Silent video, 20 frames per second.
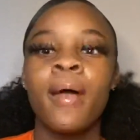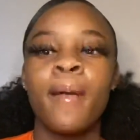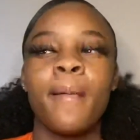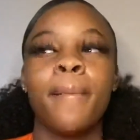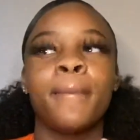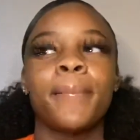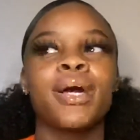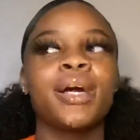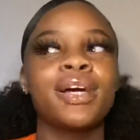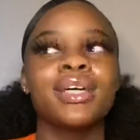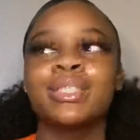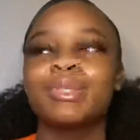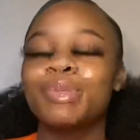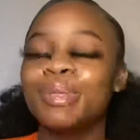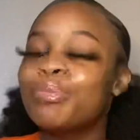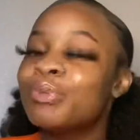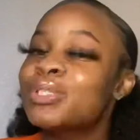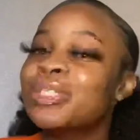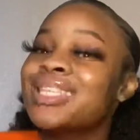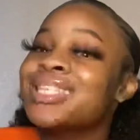because
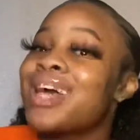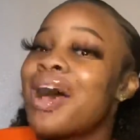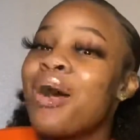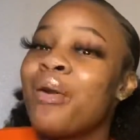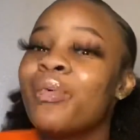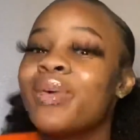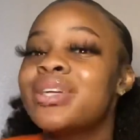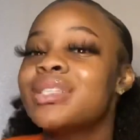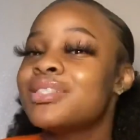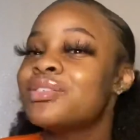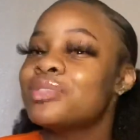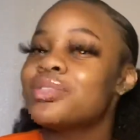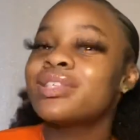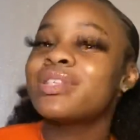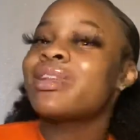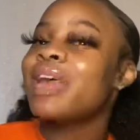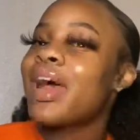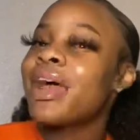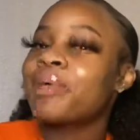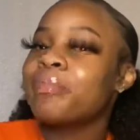people just always used to
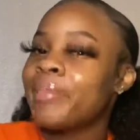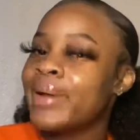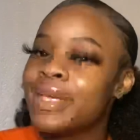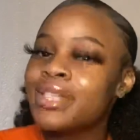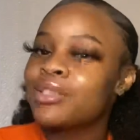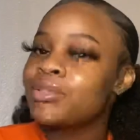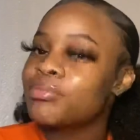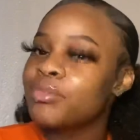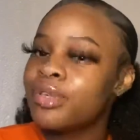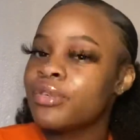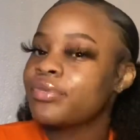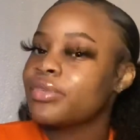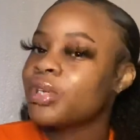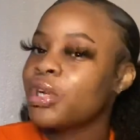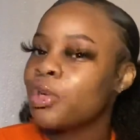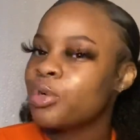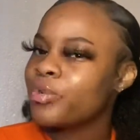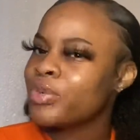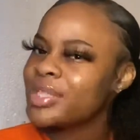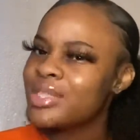like mess with me for
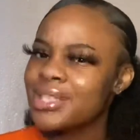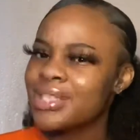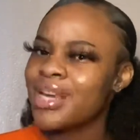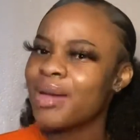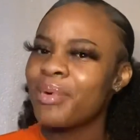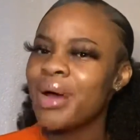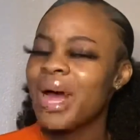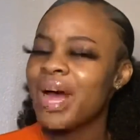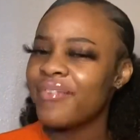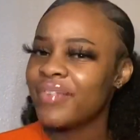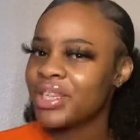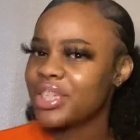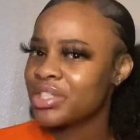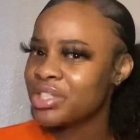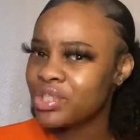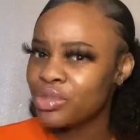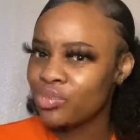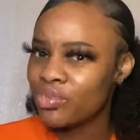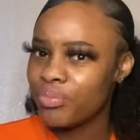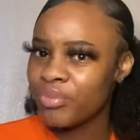no reason. They would have
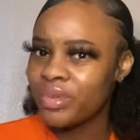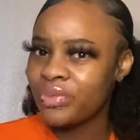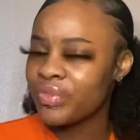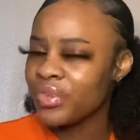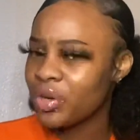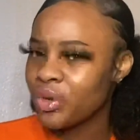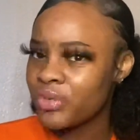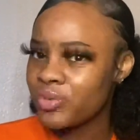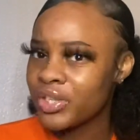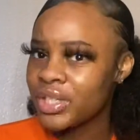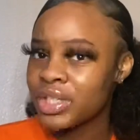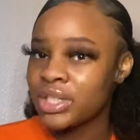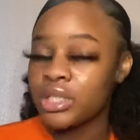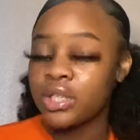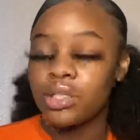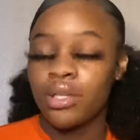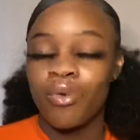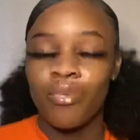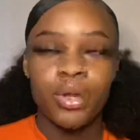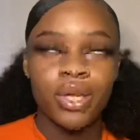issues with me for no reason.
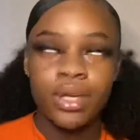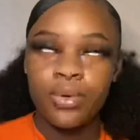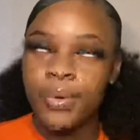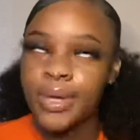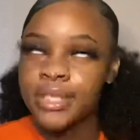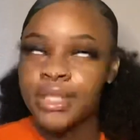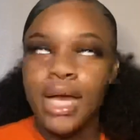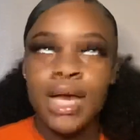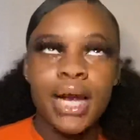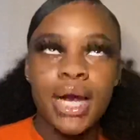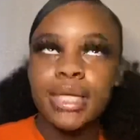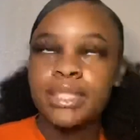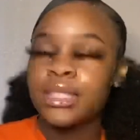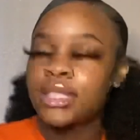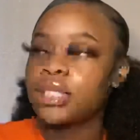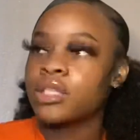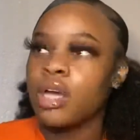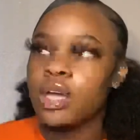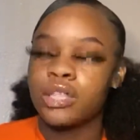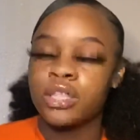So anyways, I got sent
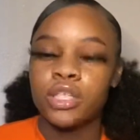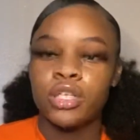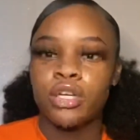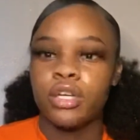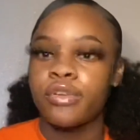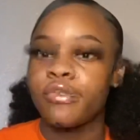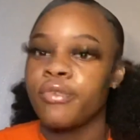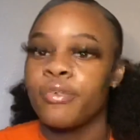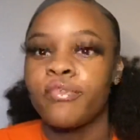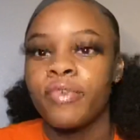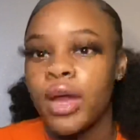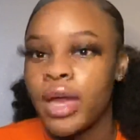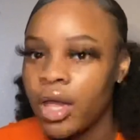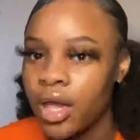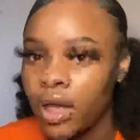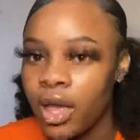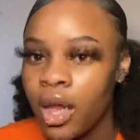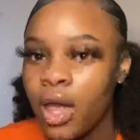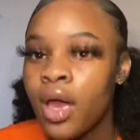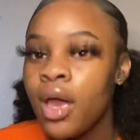to alternative for
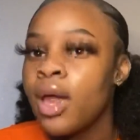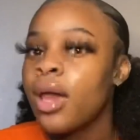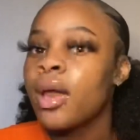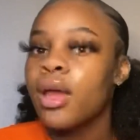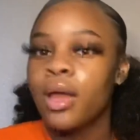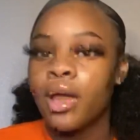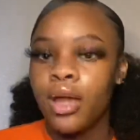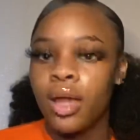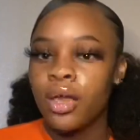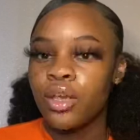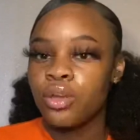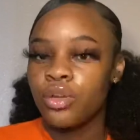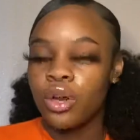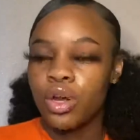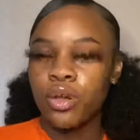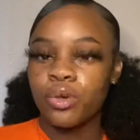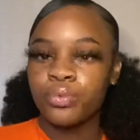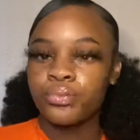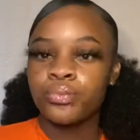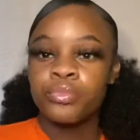fighting, and you
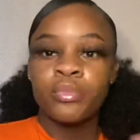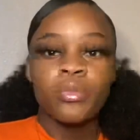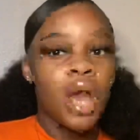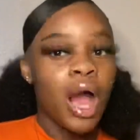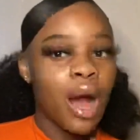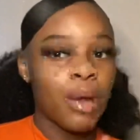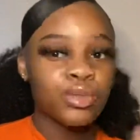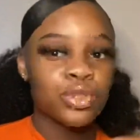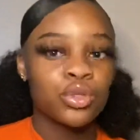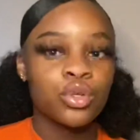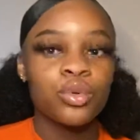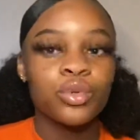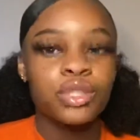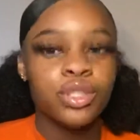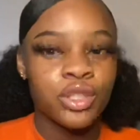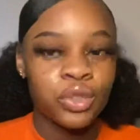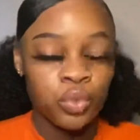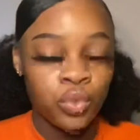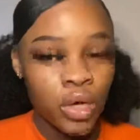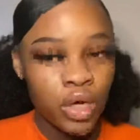know, I was cool with
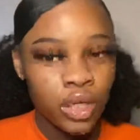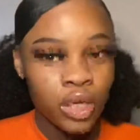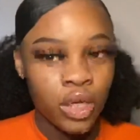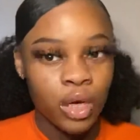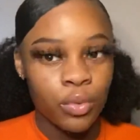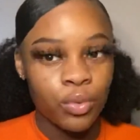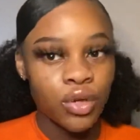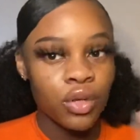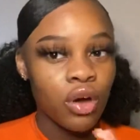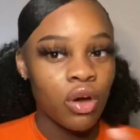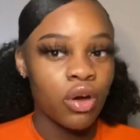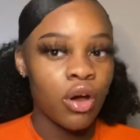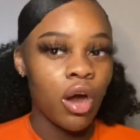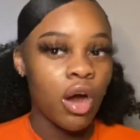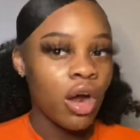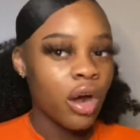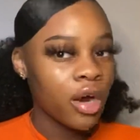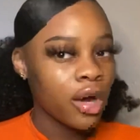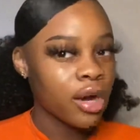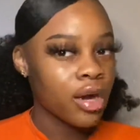this one girl. We're gonna call
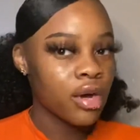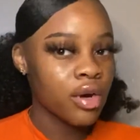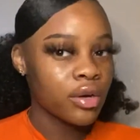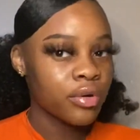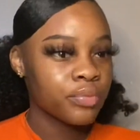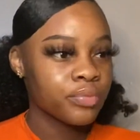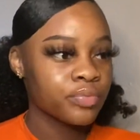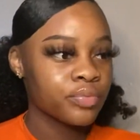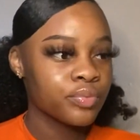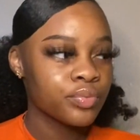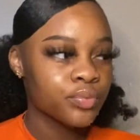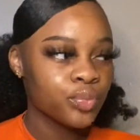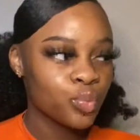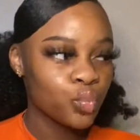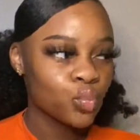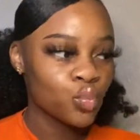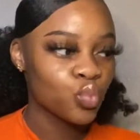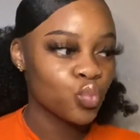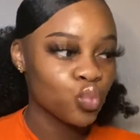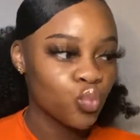her
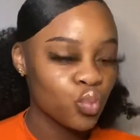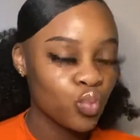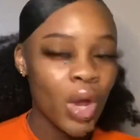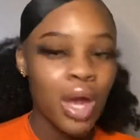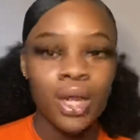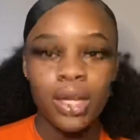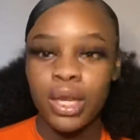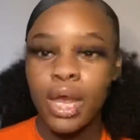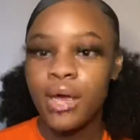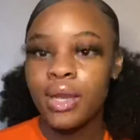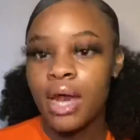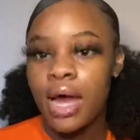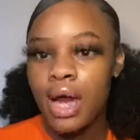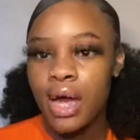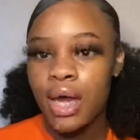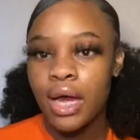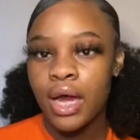Lala.